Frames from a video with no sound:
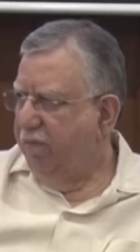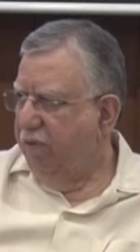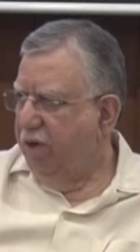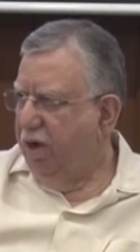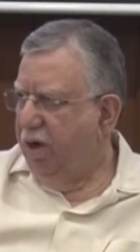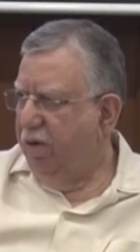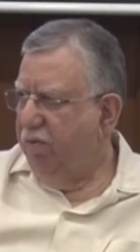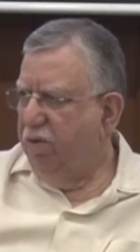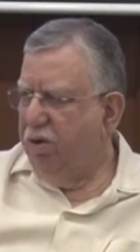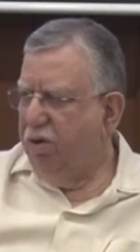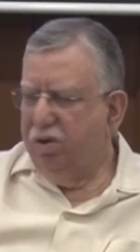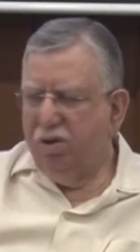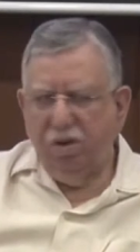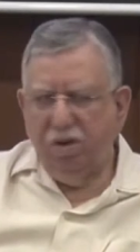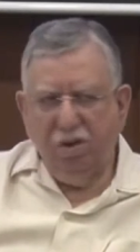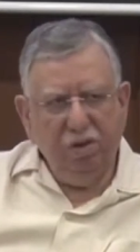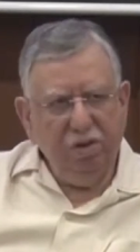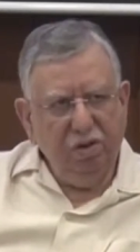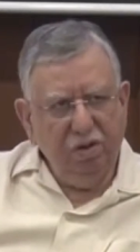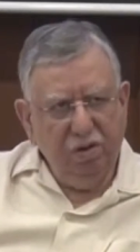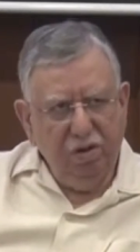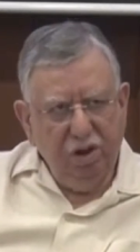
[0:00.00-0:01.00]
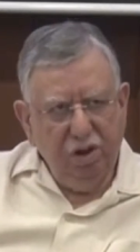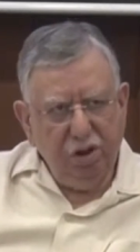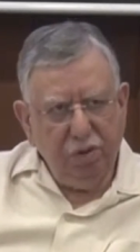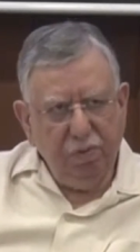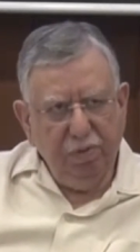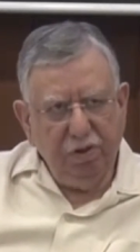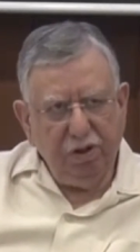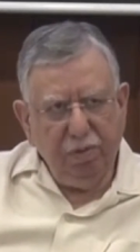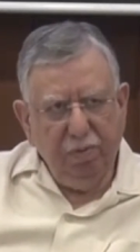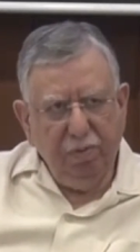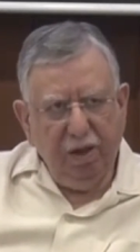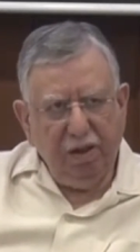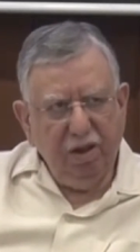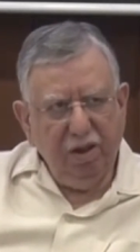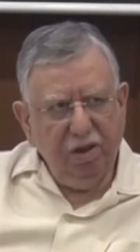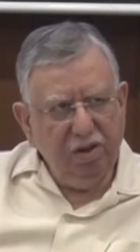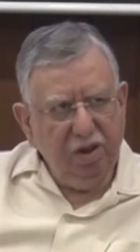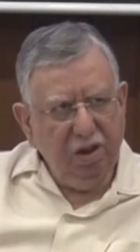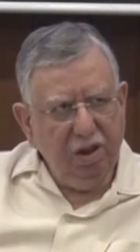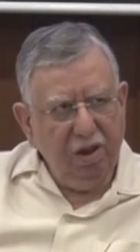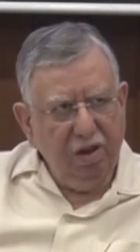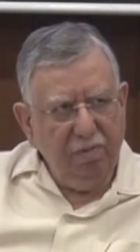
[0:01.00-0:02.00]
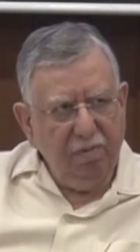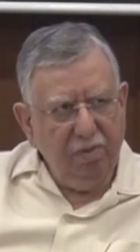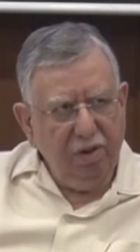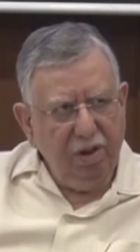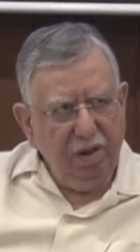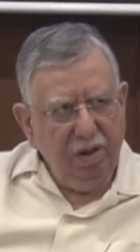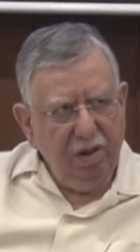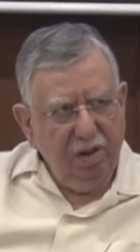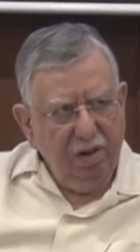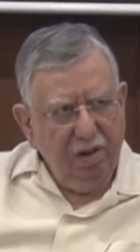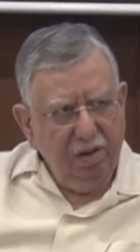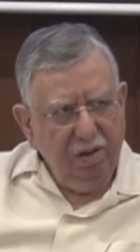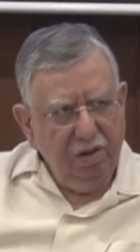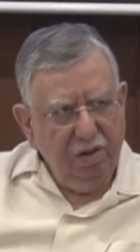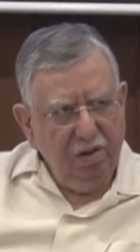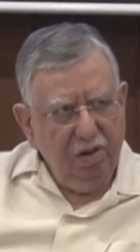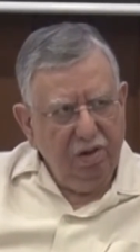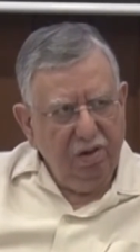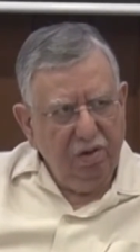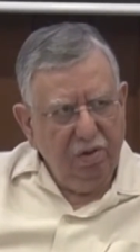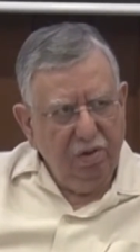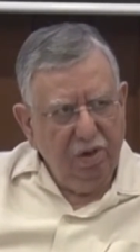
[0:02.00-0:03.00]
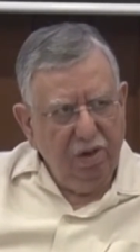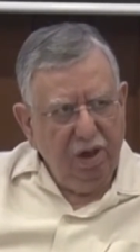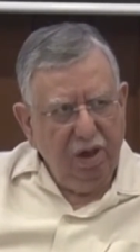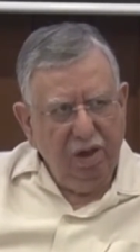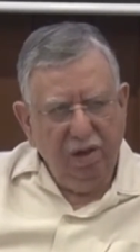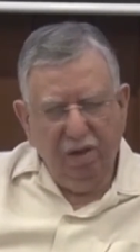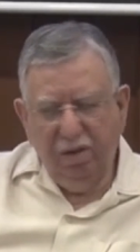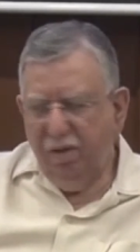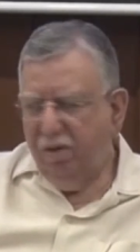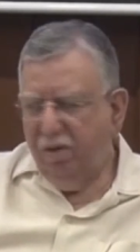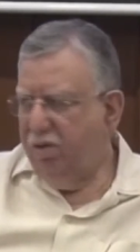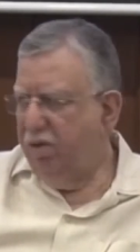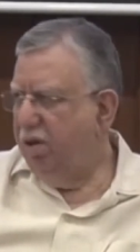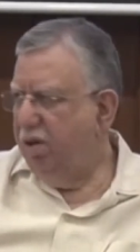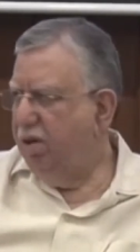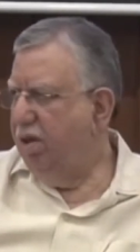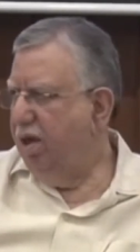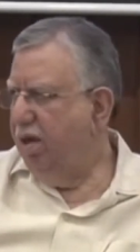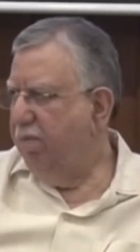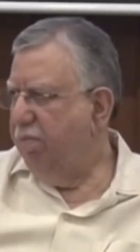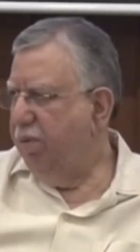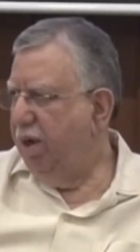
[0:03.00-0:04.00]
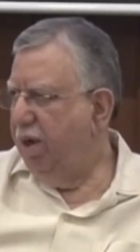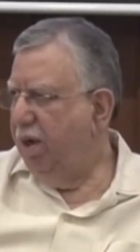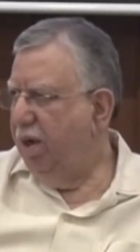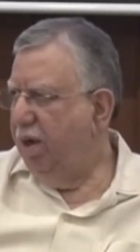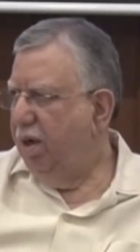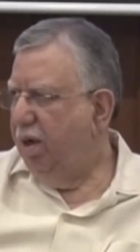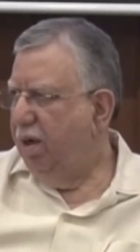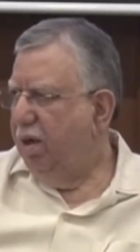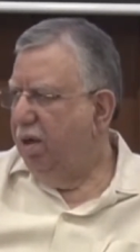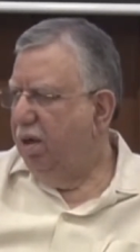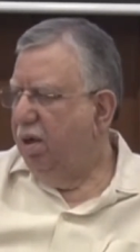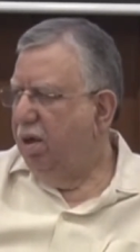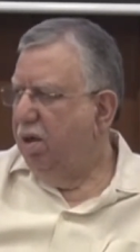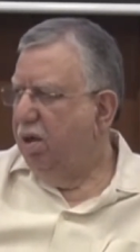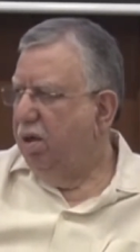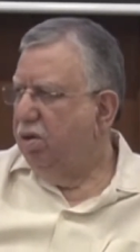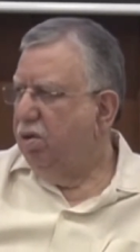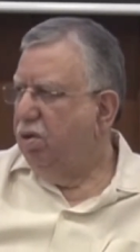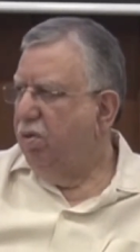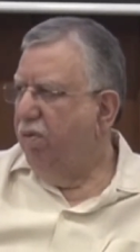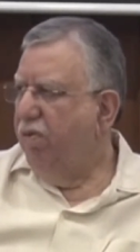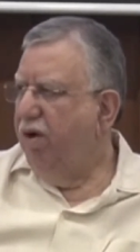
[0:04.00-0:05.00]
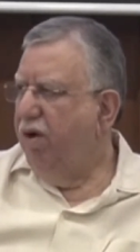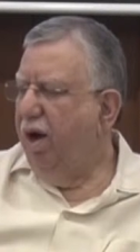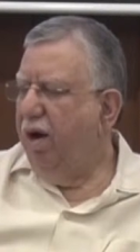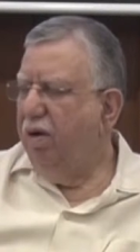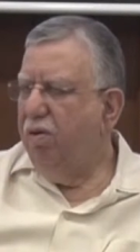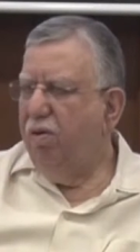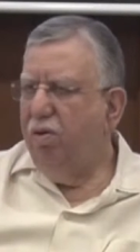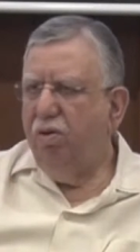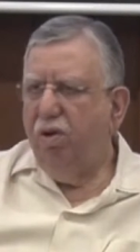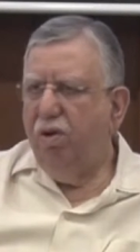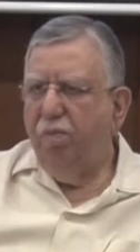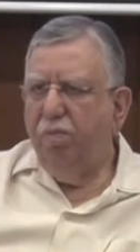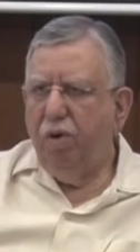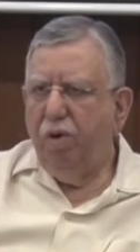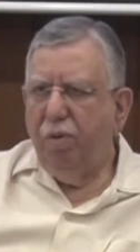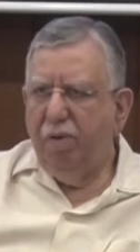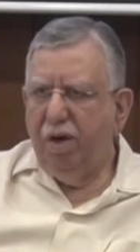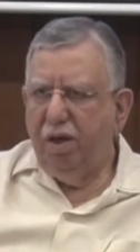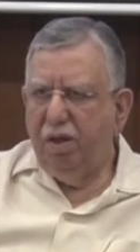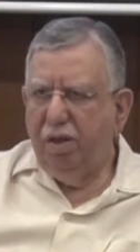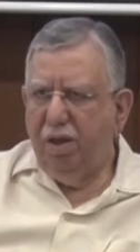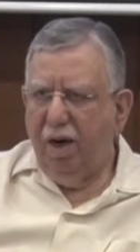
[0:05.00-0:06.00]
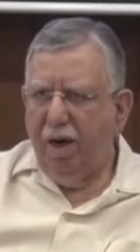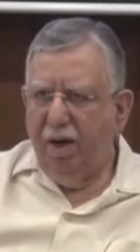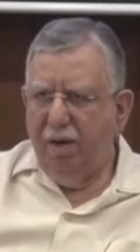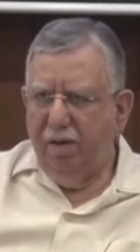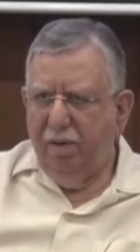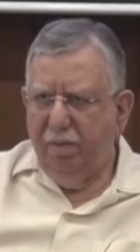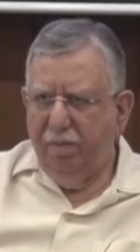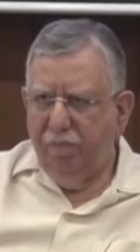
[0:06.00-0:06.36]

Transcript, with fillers: It was dismissed by the Sindh government today, the, the appeal. So we are going to implement that